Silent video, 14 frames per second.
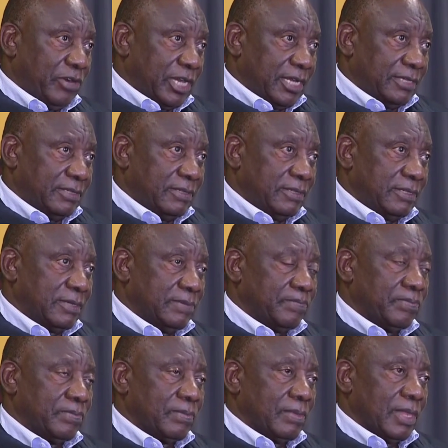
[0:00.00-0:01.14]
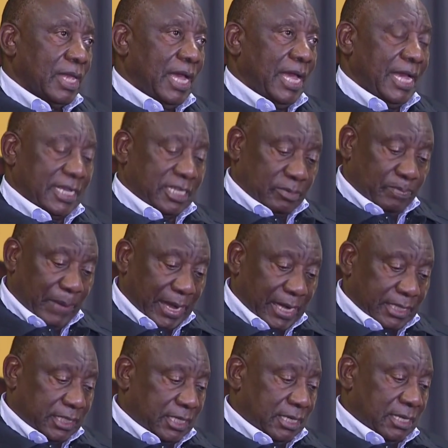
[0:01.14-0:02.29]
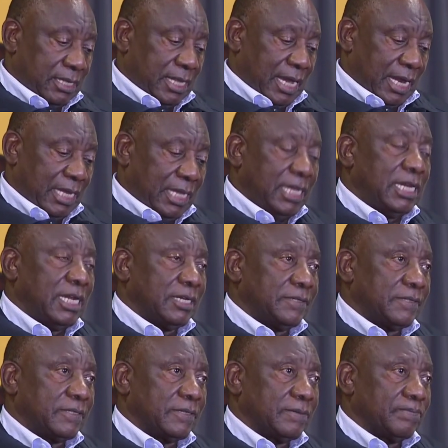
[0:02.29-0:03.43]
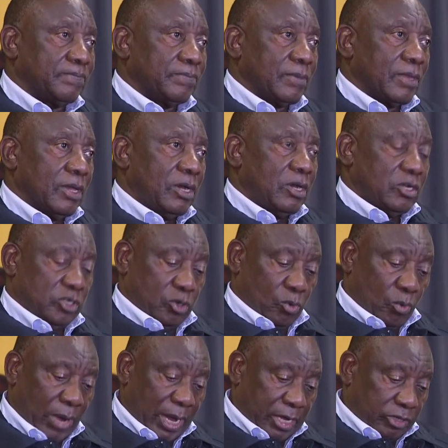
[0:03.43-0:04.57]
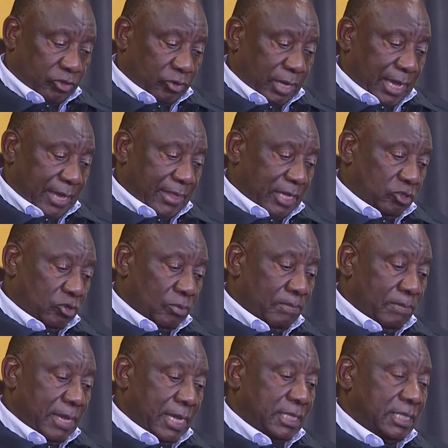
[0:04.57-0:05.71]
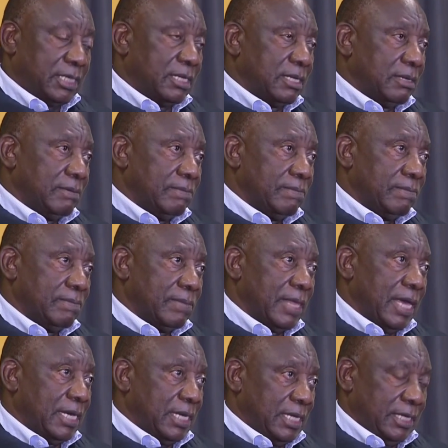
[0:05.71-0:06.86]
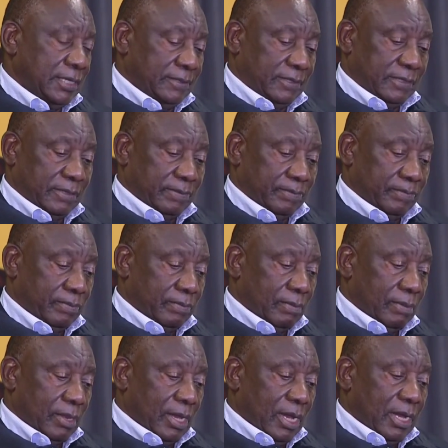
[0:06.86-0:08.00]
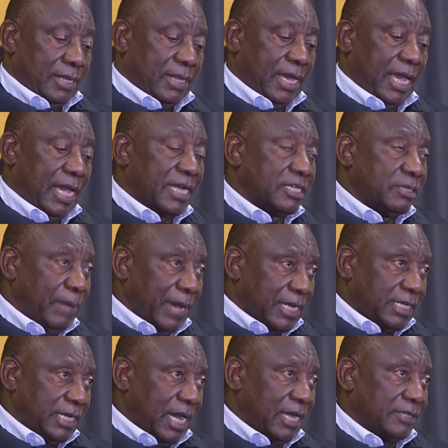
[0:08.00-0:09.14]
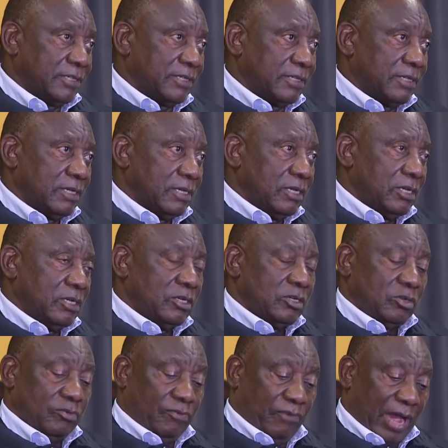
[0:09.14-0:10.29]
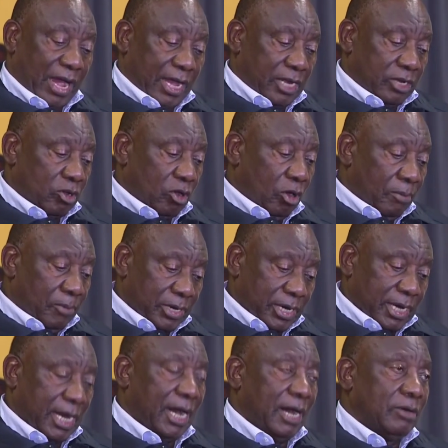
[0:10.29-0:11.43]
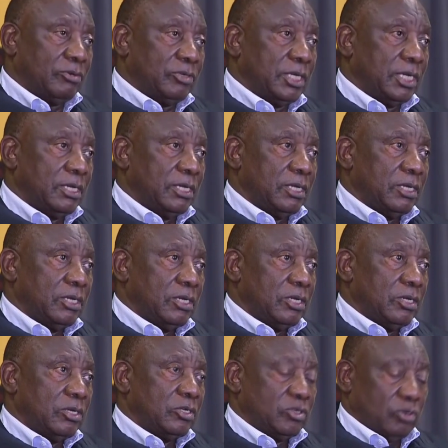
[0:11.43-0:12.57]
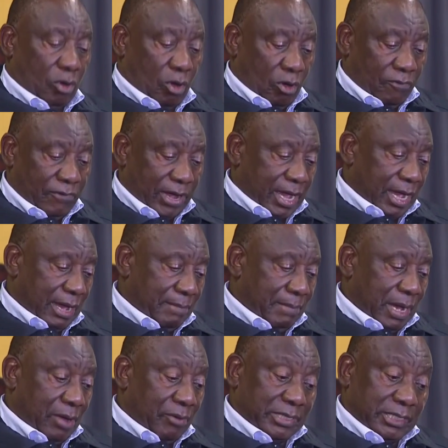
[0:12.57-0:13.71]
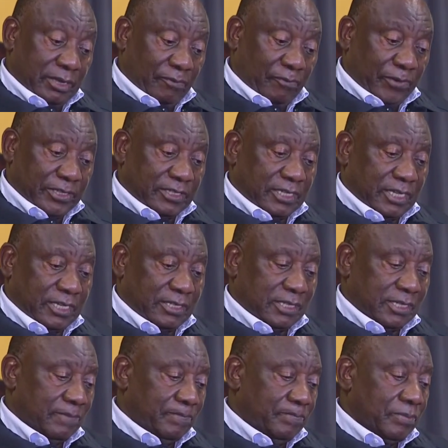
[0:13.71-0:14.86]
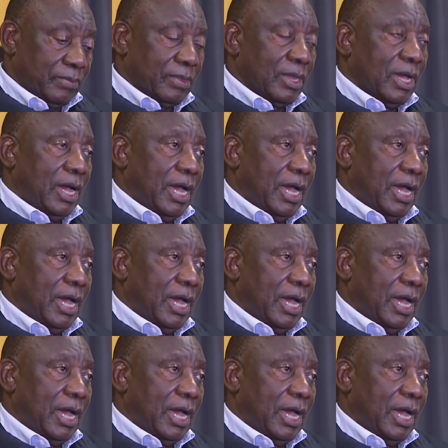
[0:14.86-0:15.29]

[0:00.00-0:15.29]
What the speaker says: South Africans expect their leaders to work together to meet their needs. They expect us to find common ground, to overcome our differences,